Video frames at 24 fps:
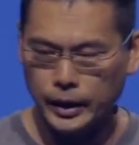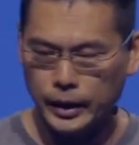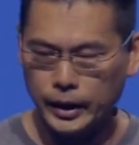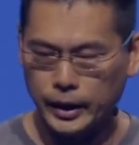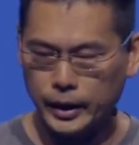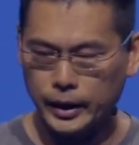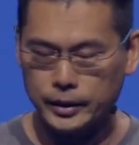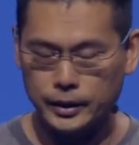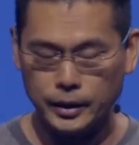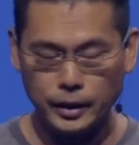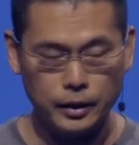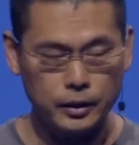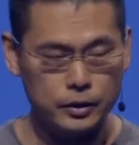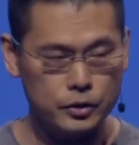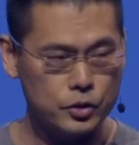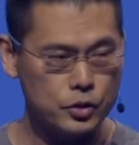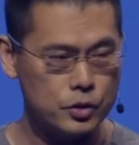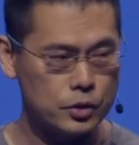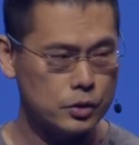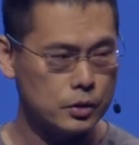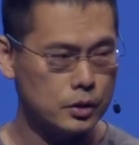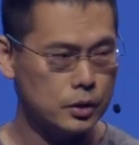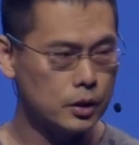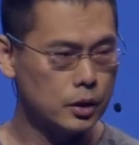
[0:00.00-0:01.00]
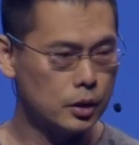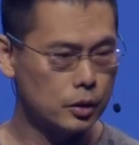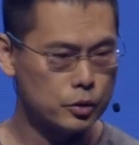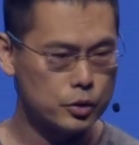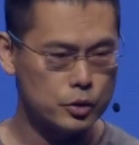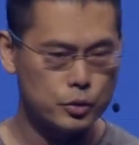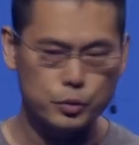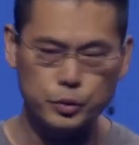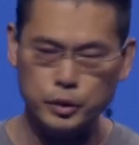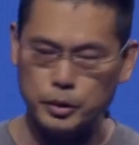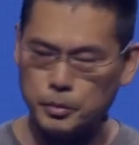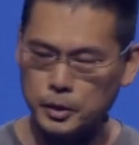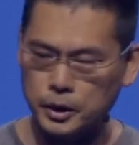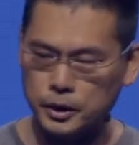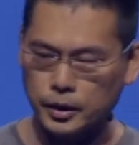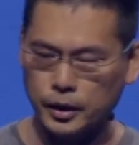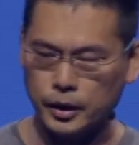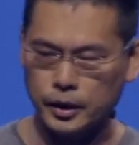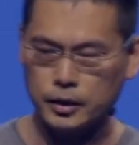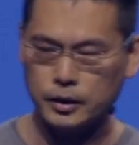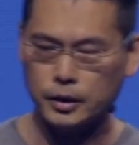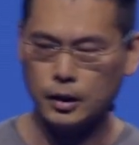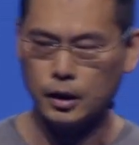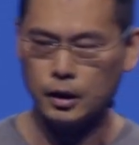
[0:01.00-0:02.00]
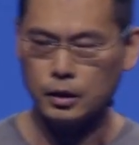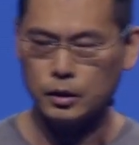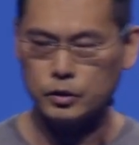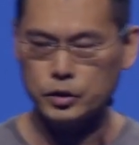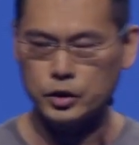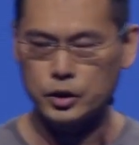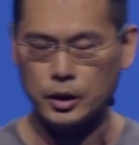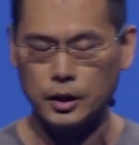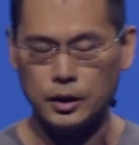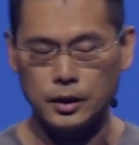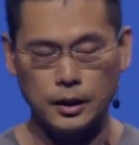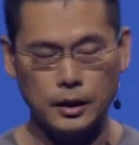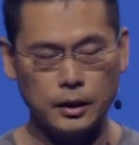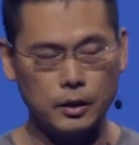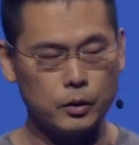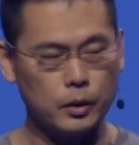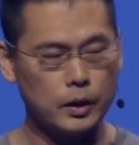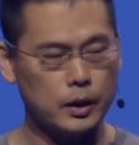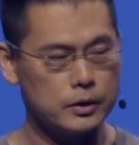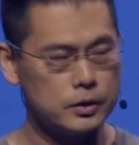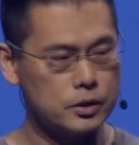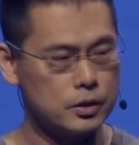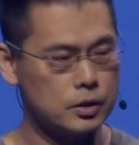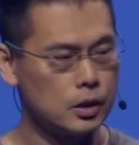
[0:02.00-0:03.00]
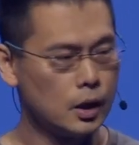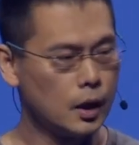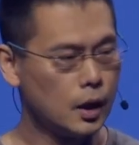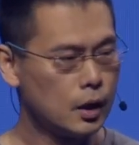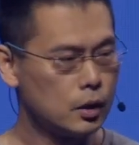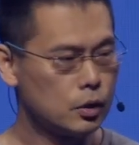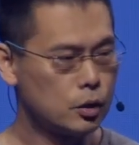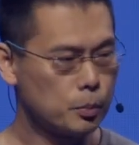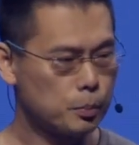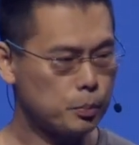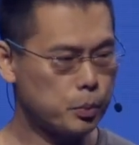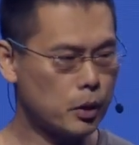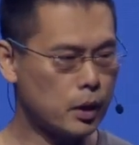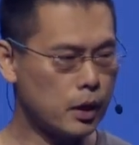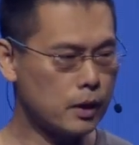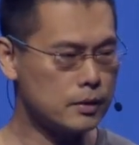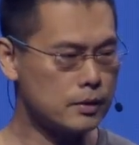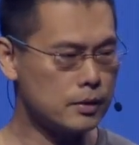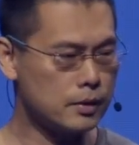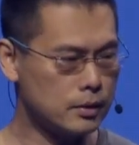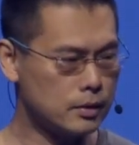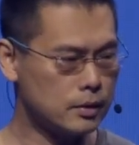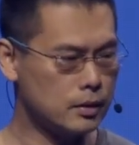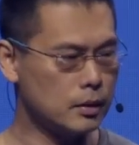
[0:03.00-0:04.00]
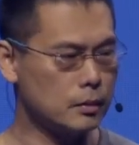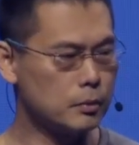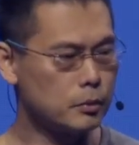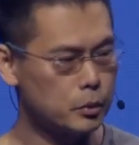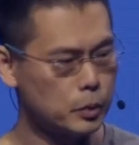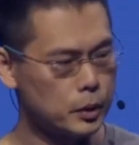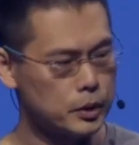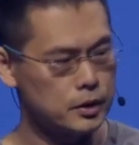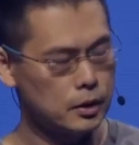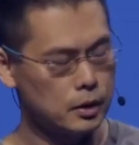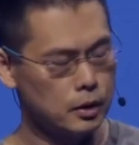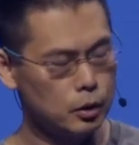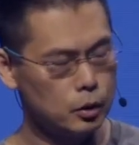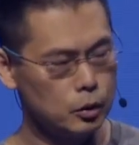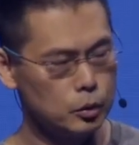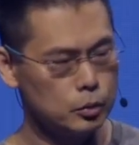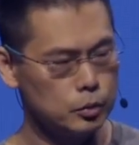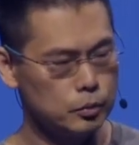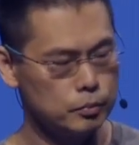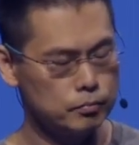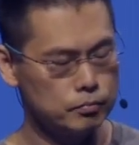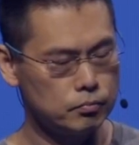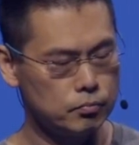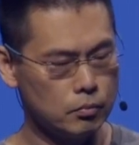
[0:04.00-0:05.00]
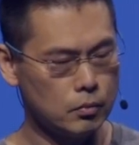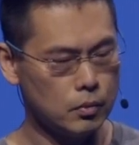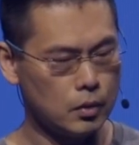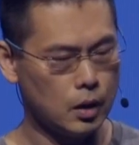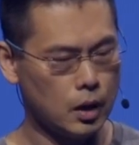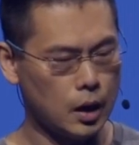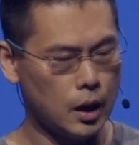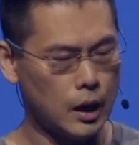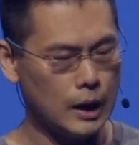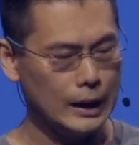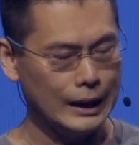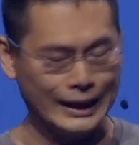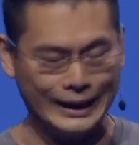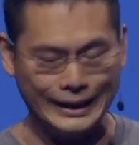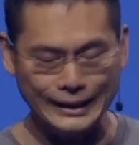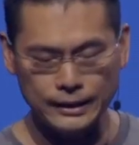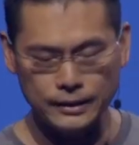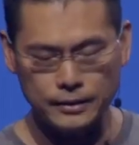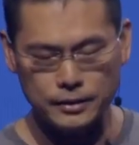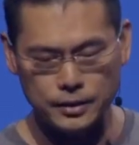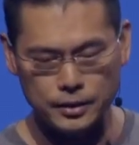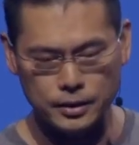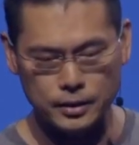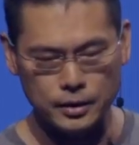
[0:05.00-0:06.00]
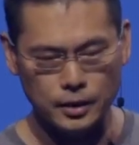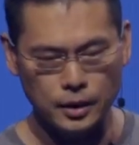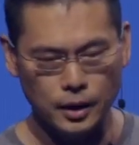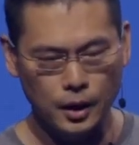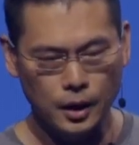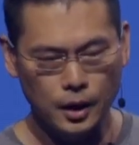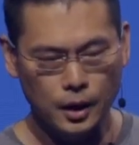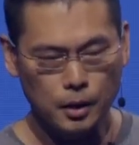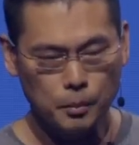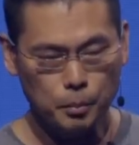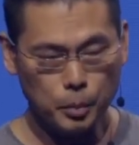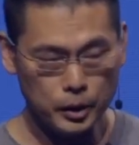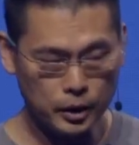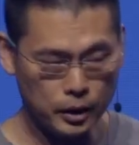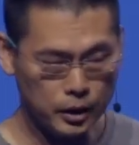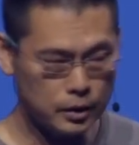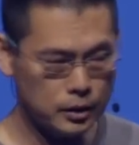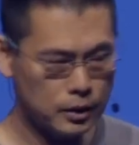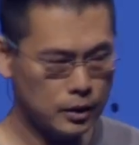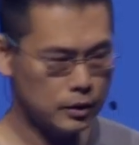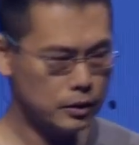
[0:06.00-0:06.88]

And its streaming technology allow us to process them with low latency. But in